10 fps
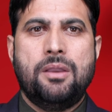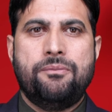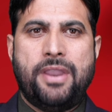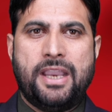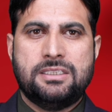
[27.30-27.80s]

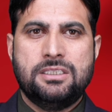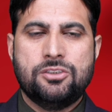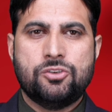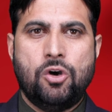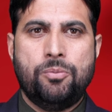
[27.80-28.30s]

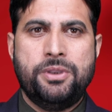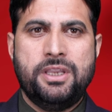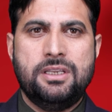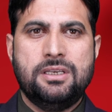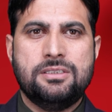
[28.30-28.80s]
factors of
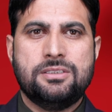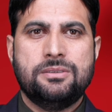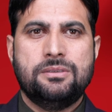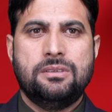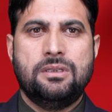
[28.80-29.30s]
barriers,
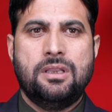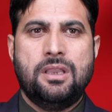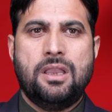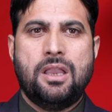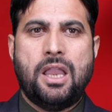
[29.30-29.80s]

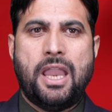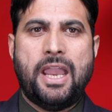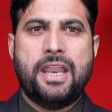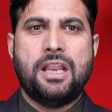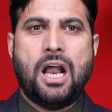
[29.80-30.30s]

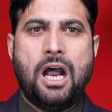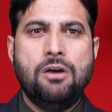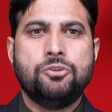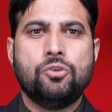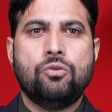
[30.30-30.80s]
and how
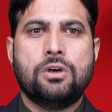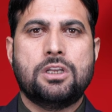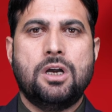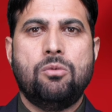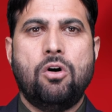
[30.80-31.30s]
to
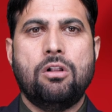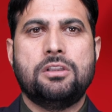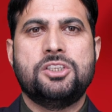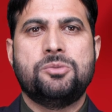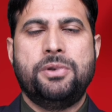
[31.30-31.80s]
overcome all
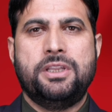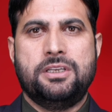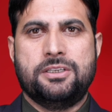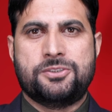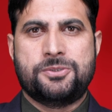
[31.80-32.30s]
these
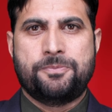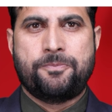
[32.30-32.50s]
barriers.